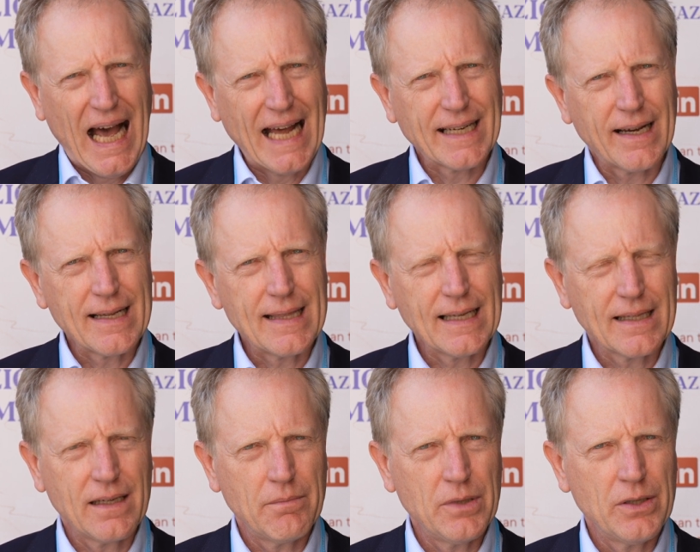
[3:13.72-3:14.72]
And I think
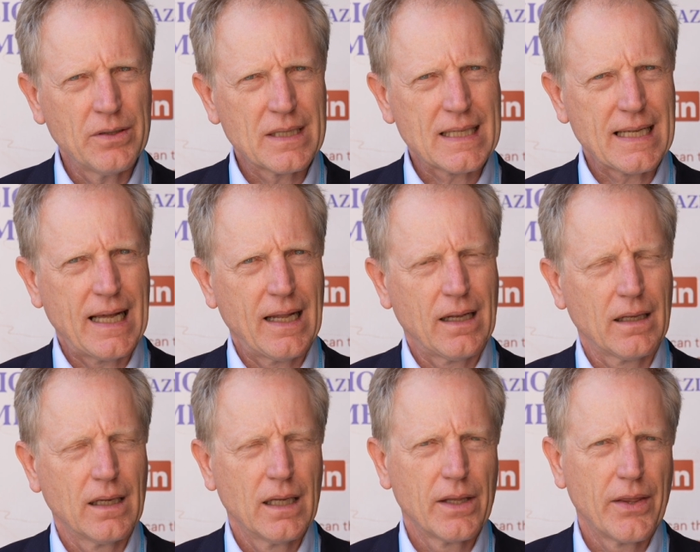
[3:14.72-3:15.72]
the immune
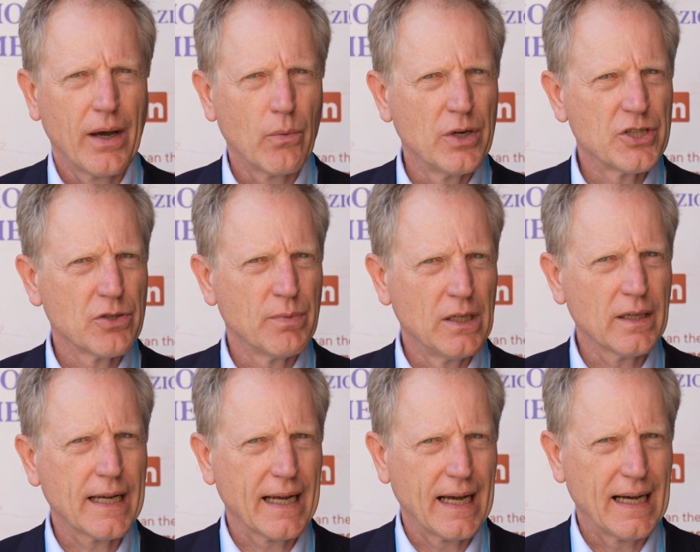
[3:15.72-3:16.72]
cell that we should be
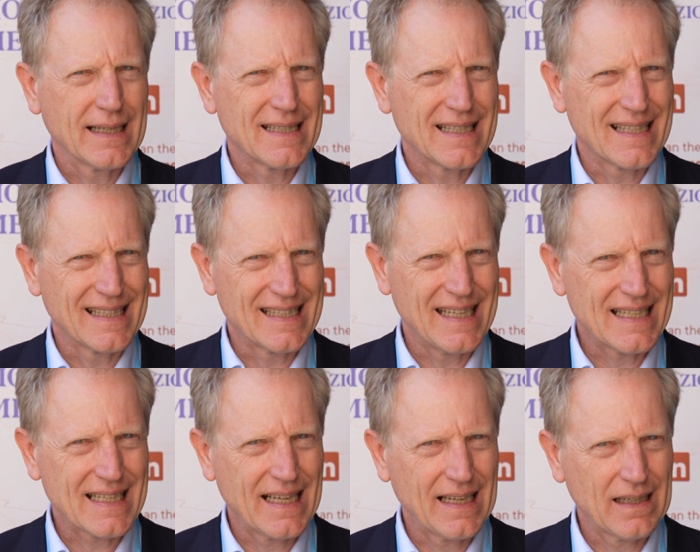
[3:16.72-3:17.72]
looking at is the T
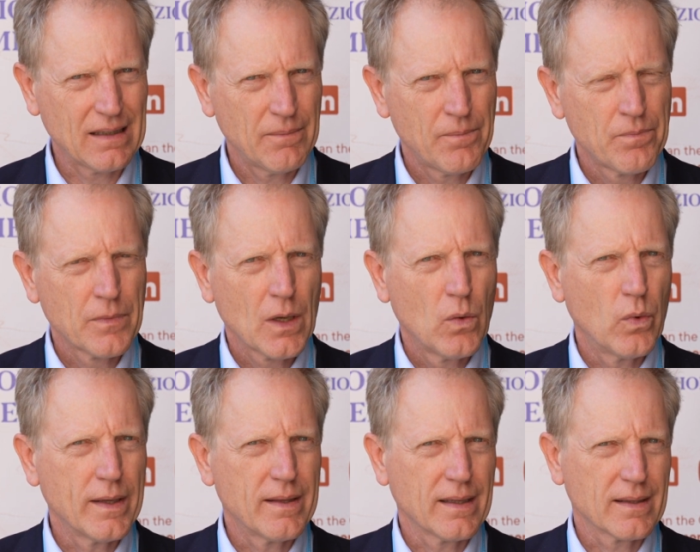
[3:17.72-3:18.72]
cell.
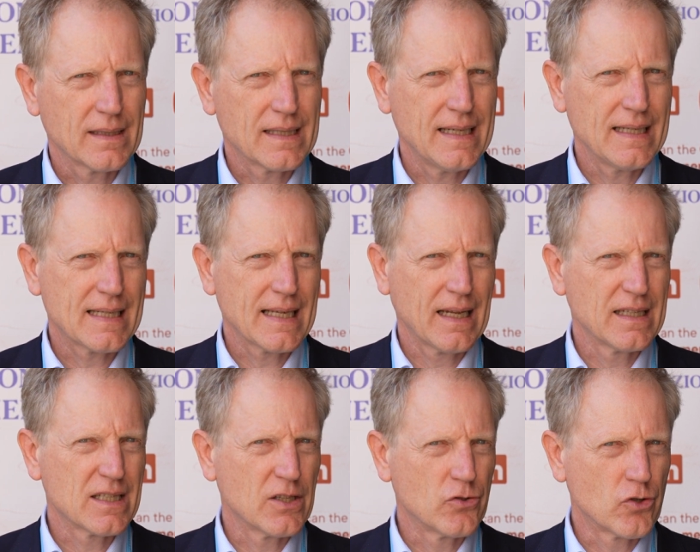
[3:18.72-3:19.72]
We think the T cell
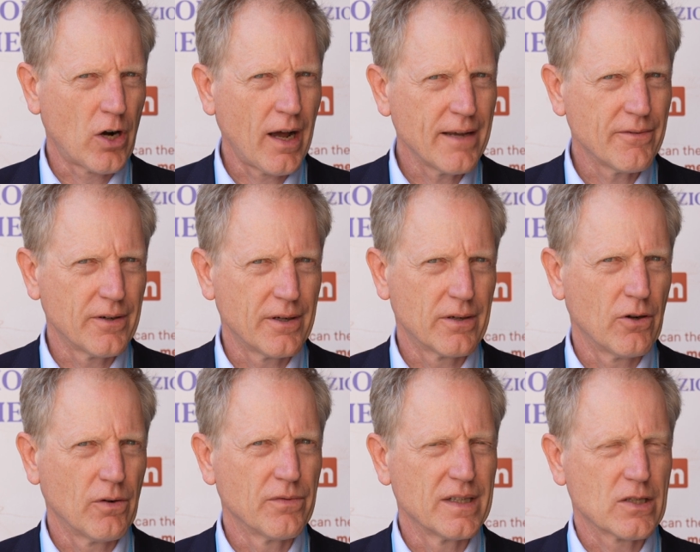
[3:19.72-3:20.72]
is the driver
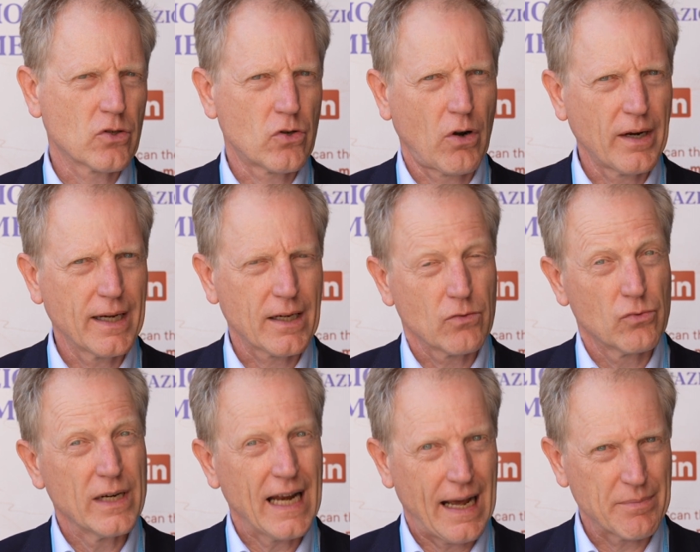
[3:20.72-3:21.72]
of this chronic
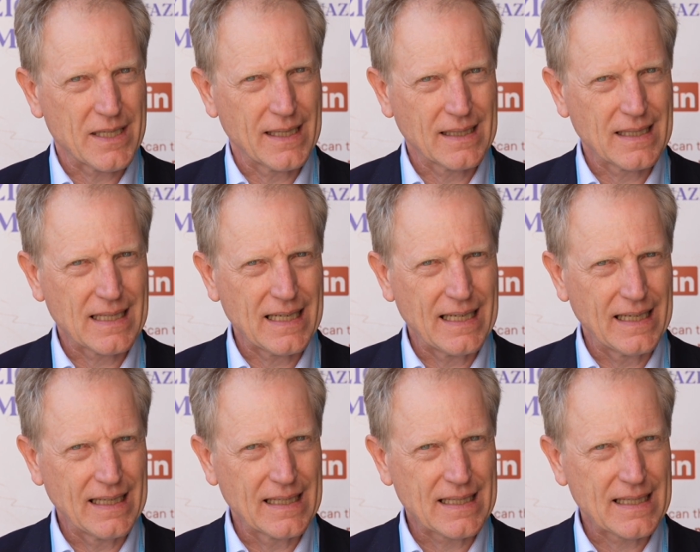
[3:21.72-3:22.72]
relapsing
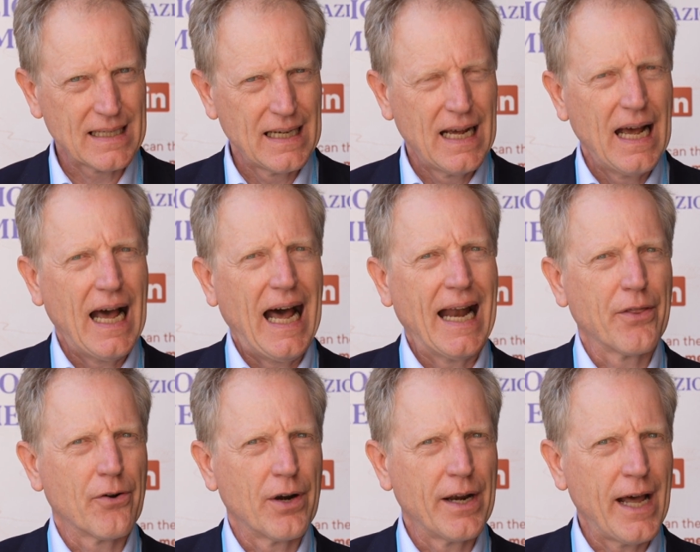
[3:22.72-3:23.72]
disease. And
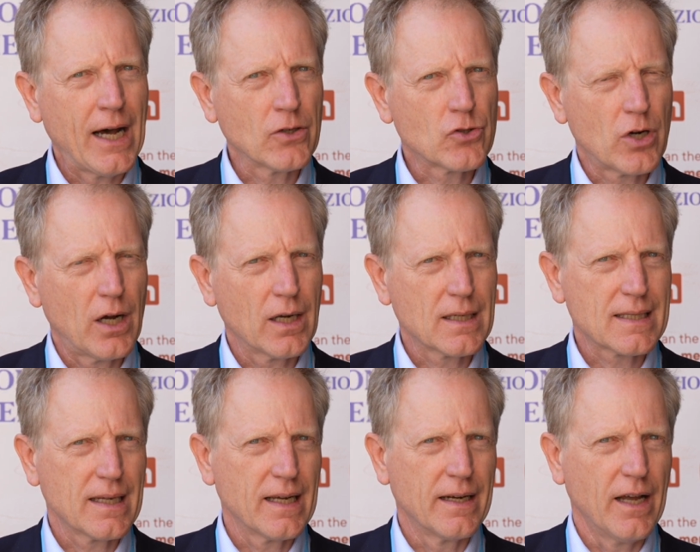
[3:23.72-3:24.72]
there are now
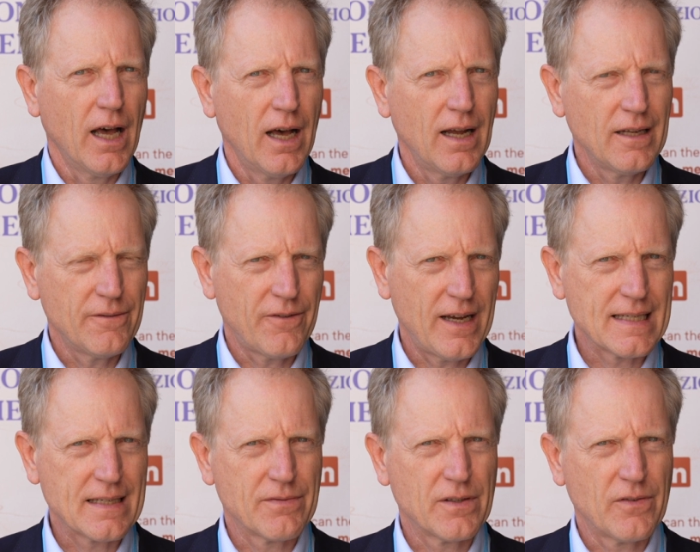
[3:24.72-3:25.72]
drugs in early
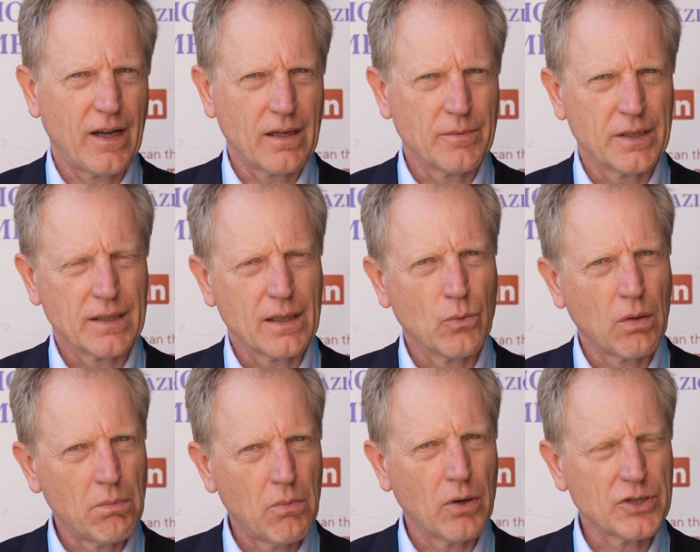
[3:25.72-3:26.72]
phases of development that will
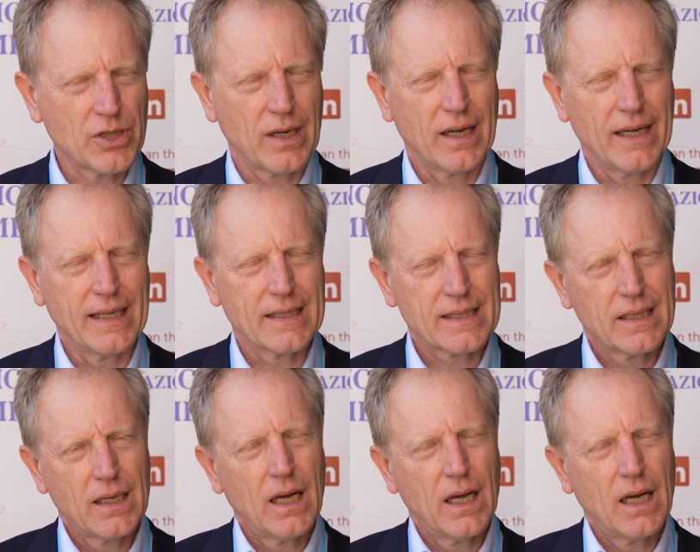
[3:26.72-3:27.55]
modulate